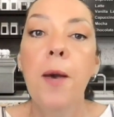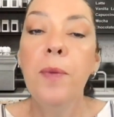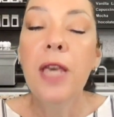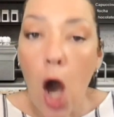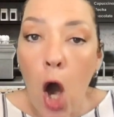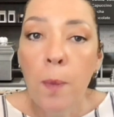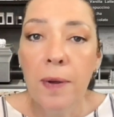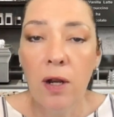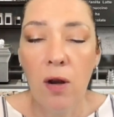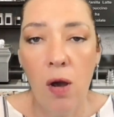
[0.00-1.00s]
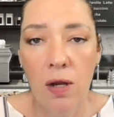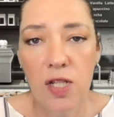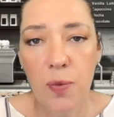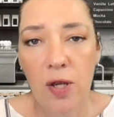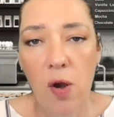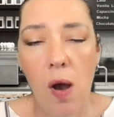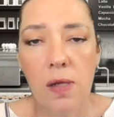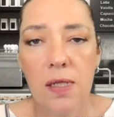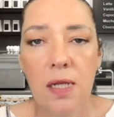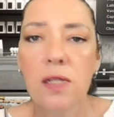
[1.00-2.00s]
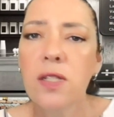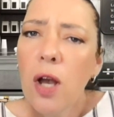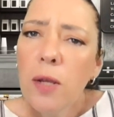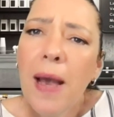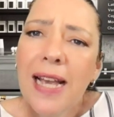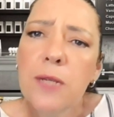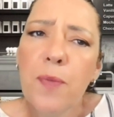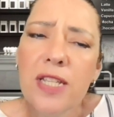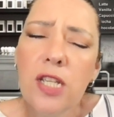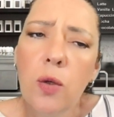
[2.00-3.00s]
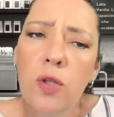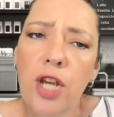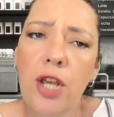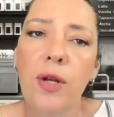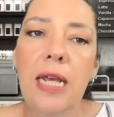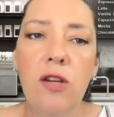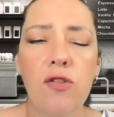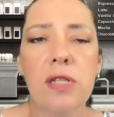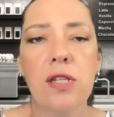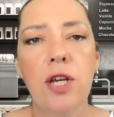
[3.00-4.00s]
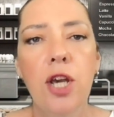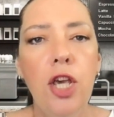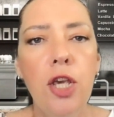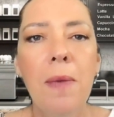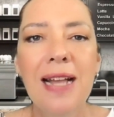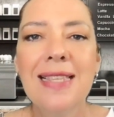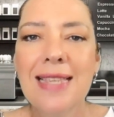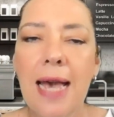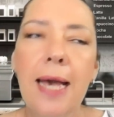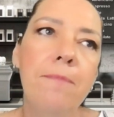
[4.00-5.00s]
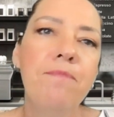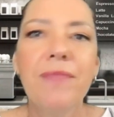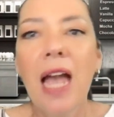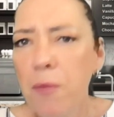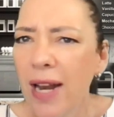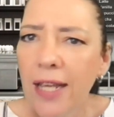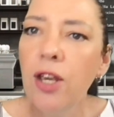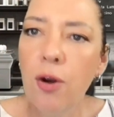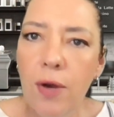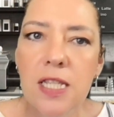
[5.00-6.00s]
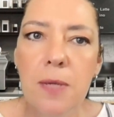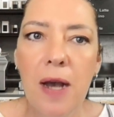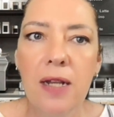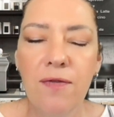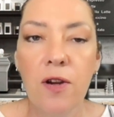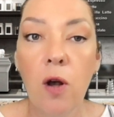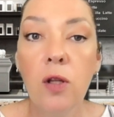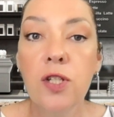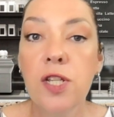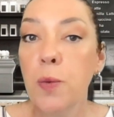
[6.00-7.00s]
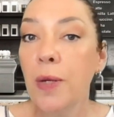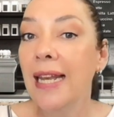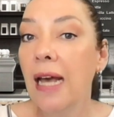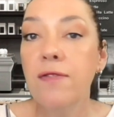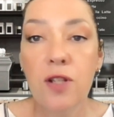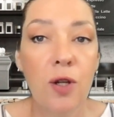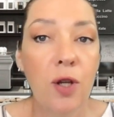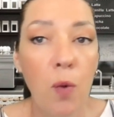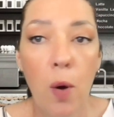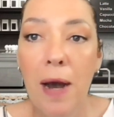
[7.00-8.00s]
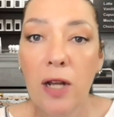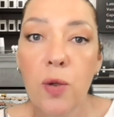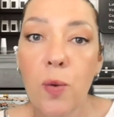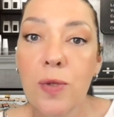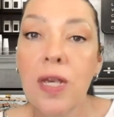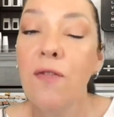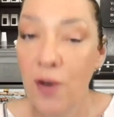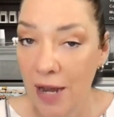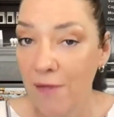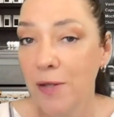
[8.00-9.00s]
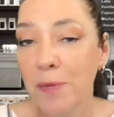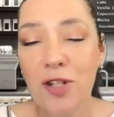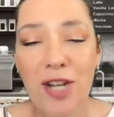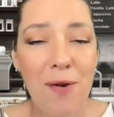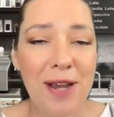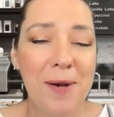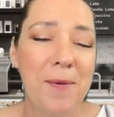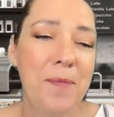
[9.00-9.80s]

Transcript: be open and honest when you ask. Start by expressing your genuine interest. You might say, I'm really curious about different cultures and would love to learn more about yours if you're comfortable sharing.